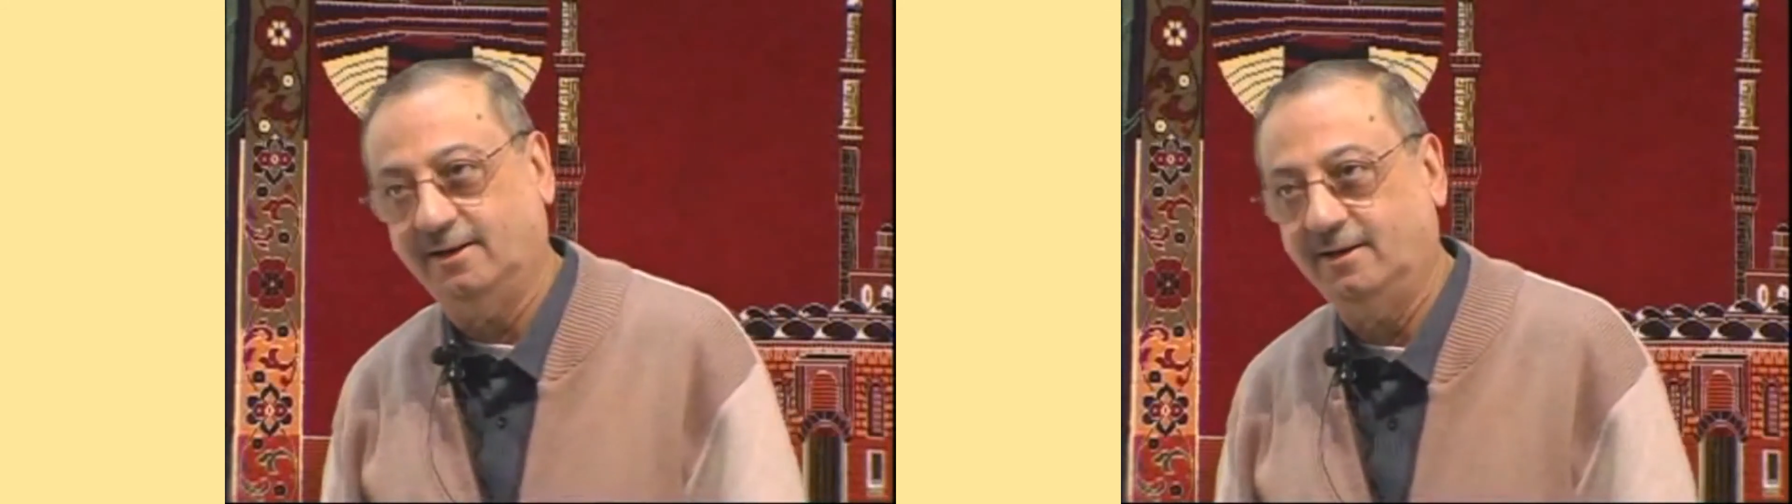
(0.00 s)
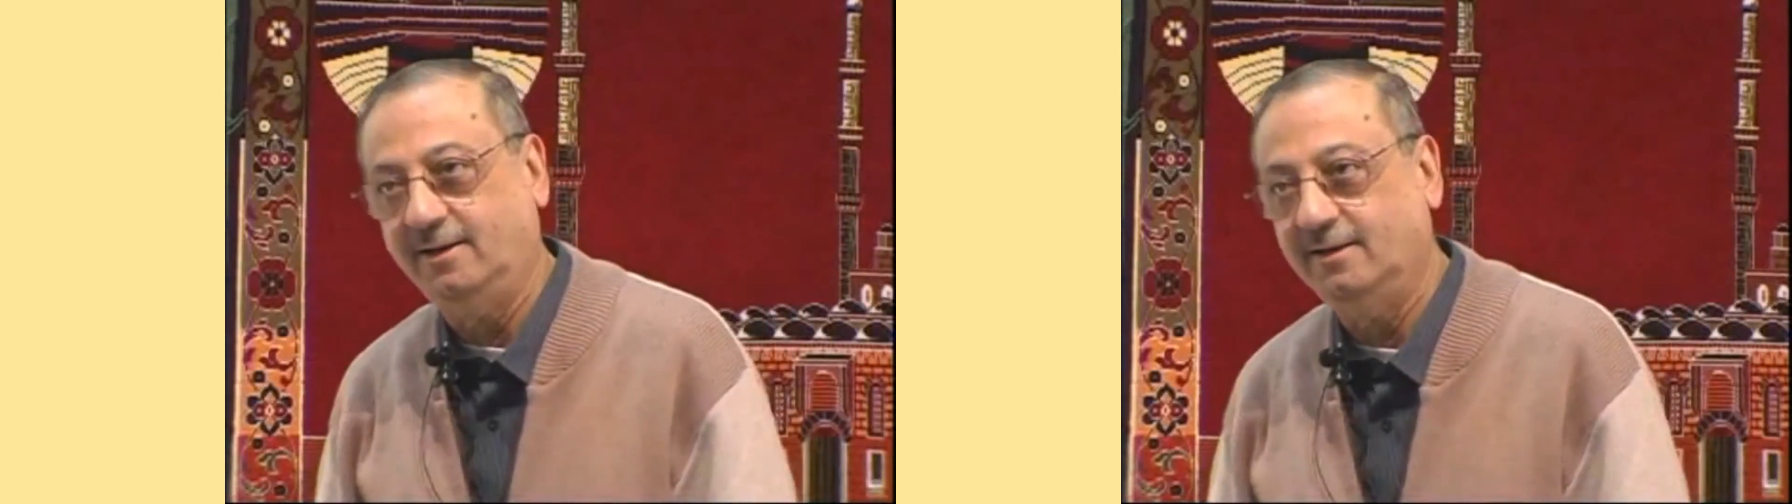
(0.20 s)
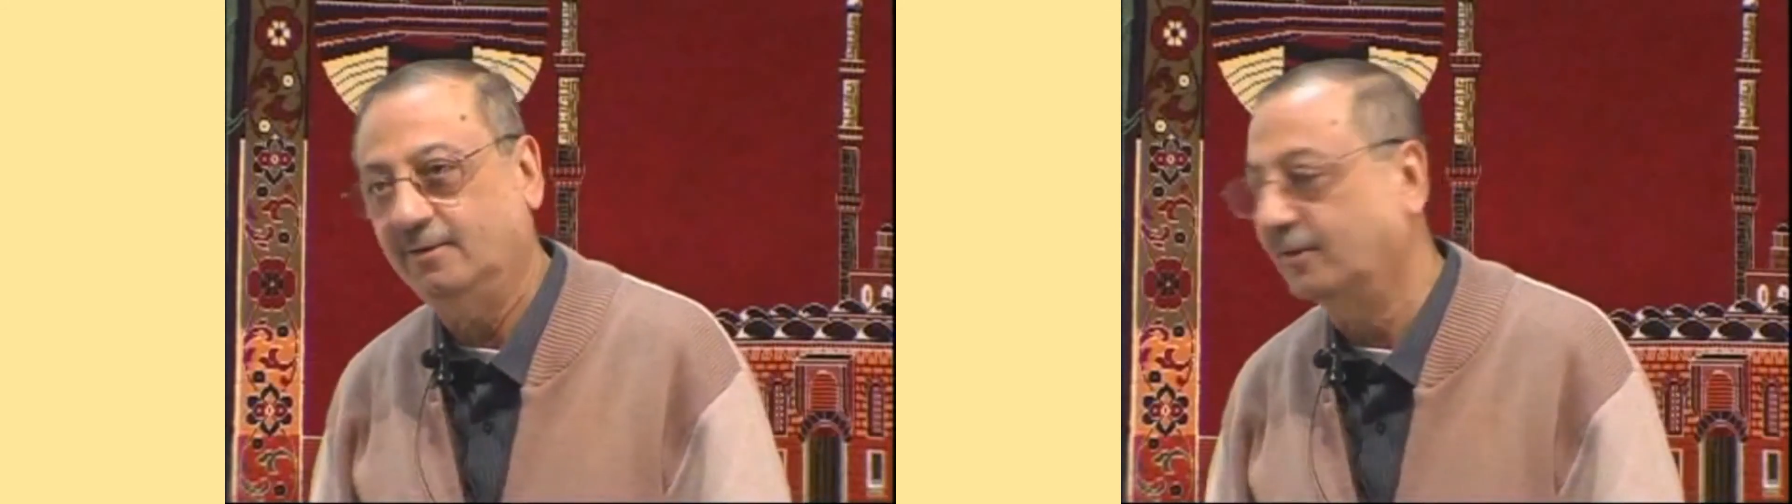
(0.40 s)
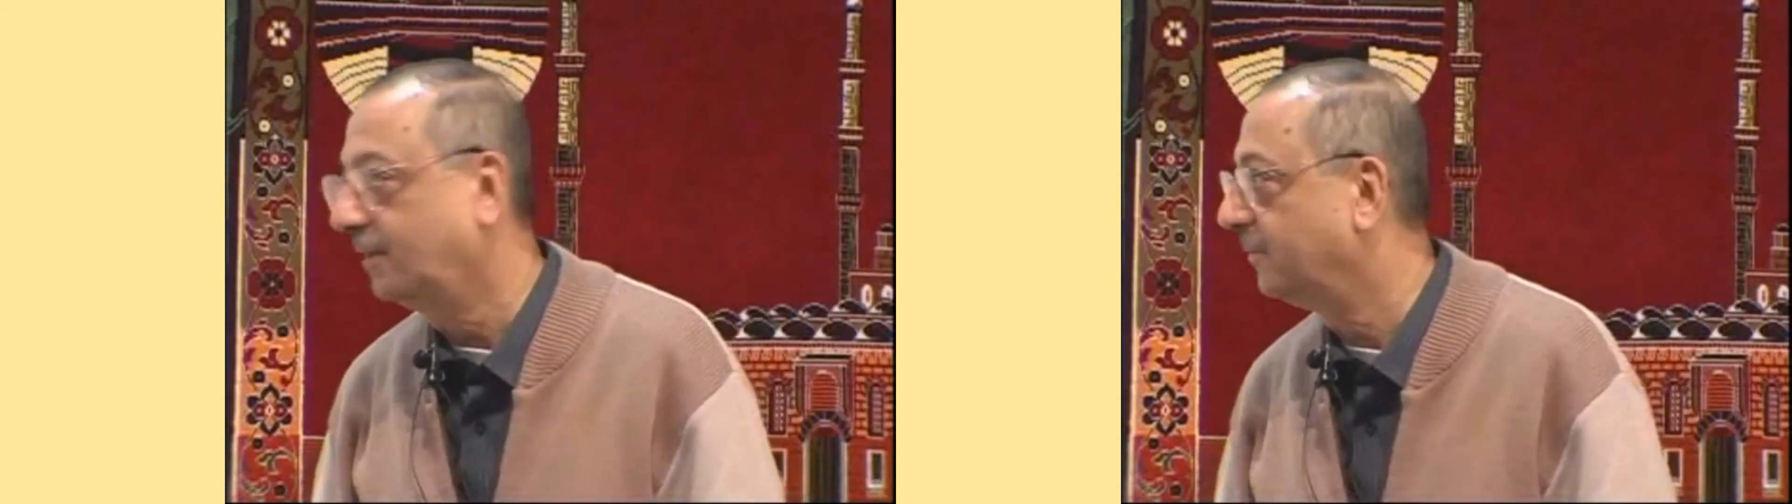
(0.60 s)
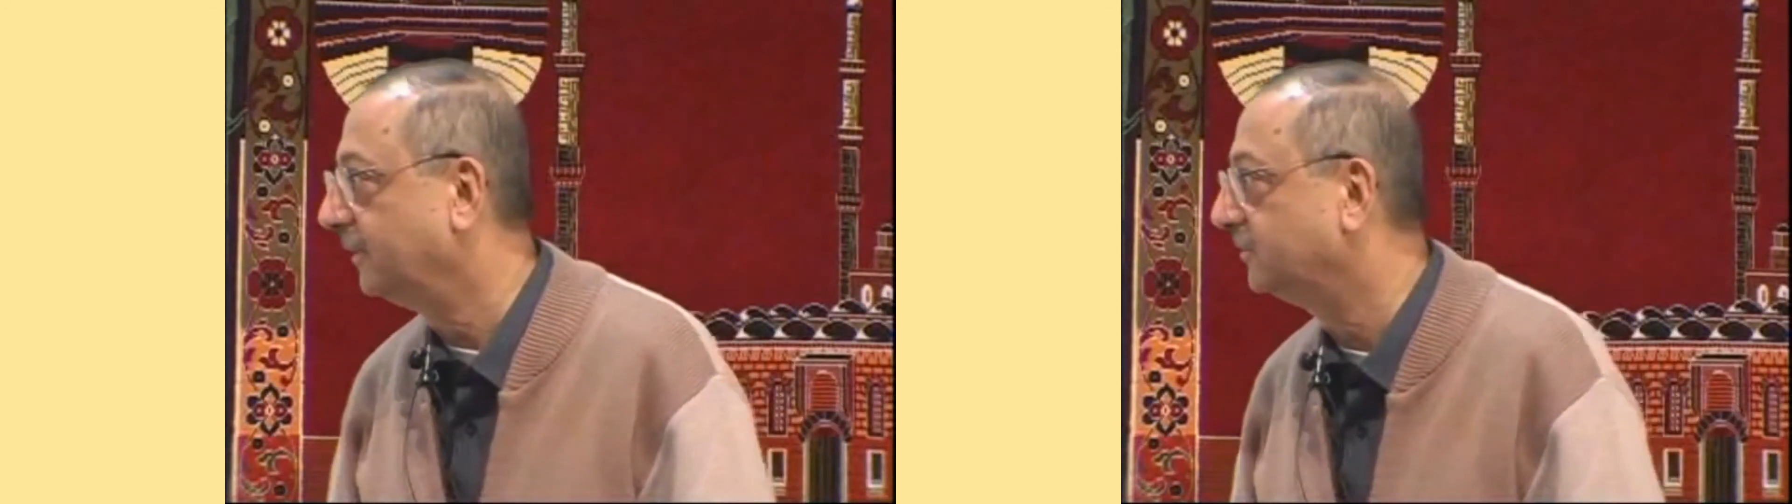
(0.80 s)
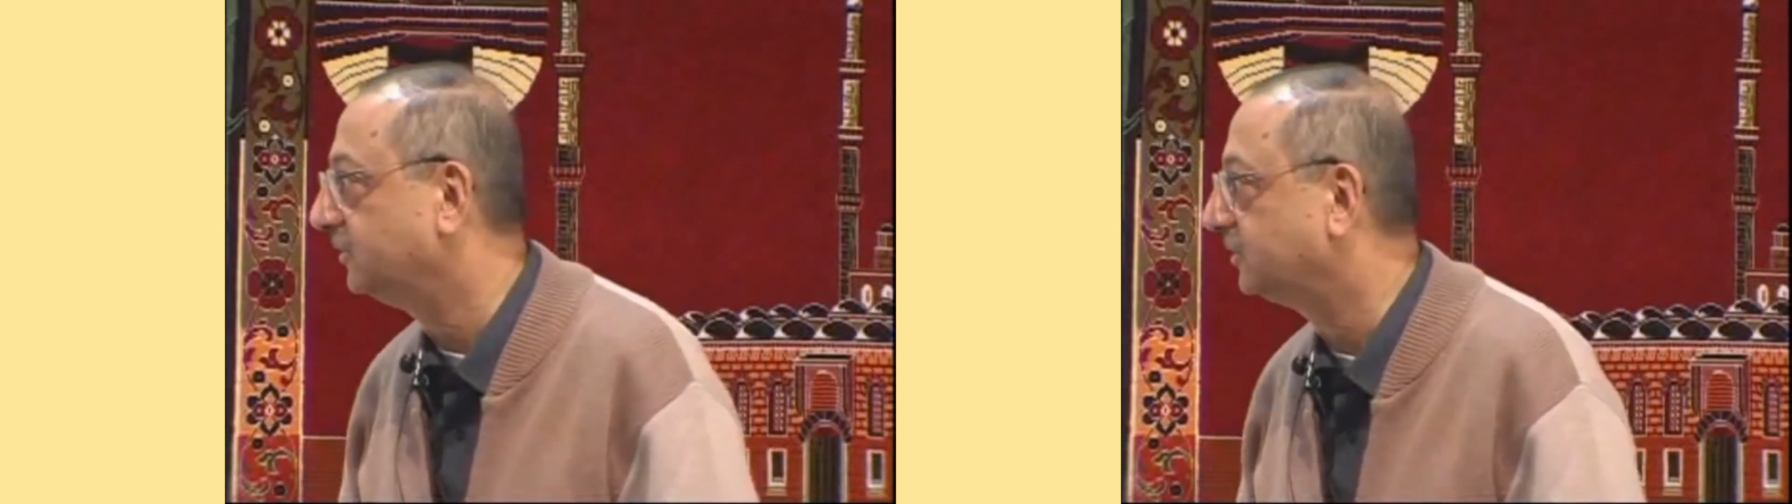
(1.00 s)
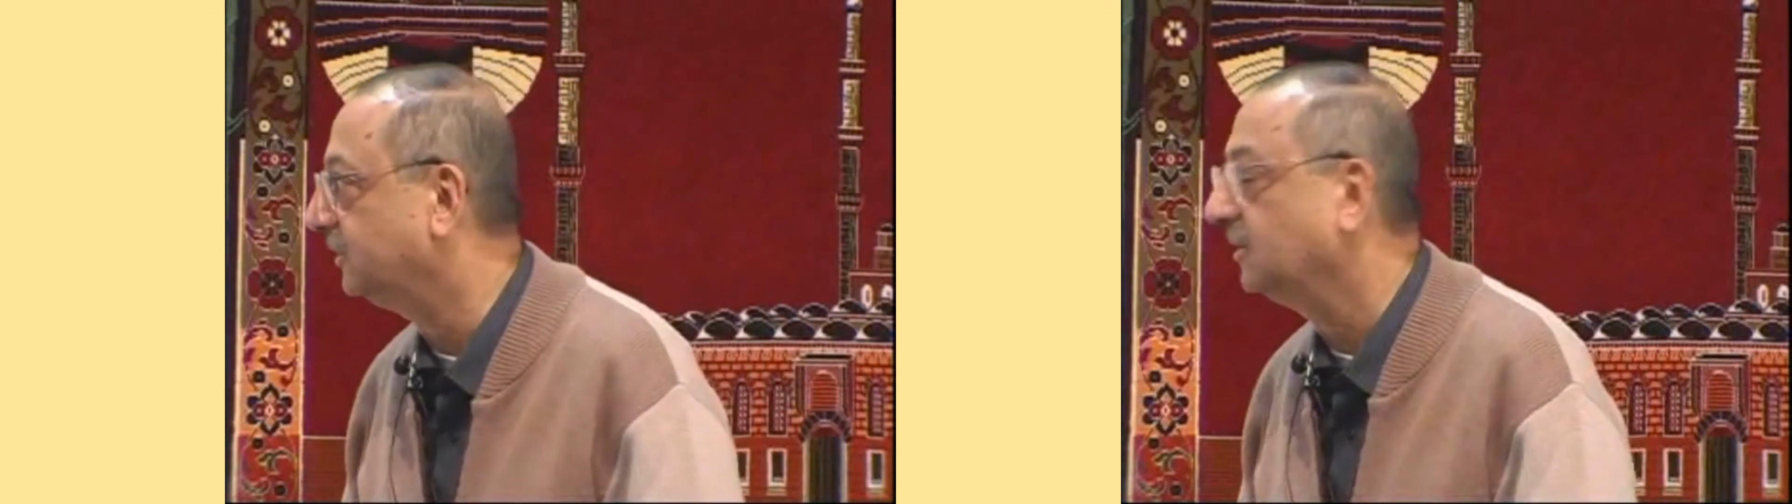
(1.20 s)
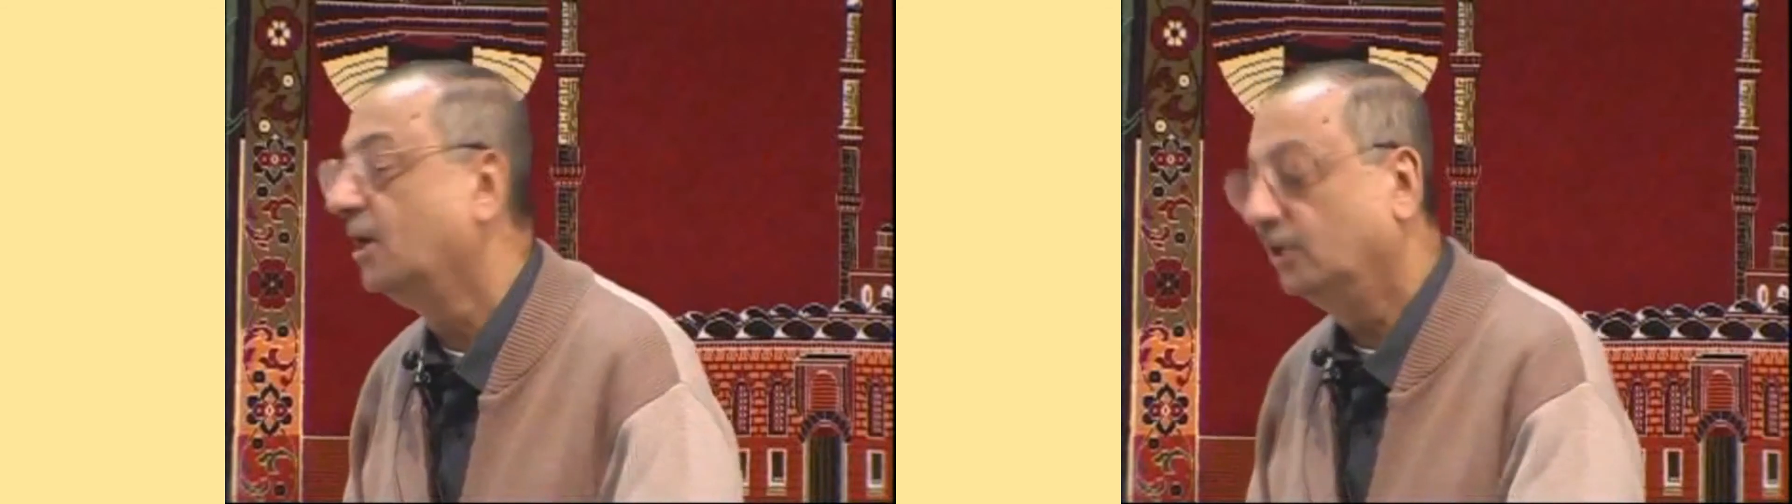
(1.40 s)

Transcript: Okay, brothers and sisters?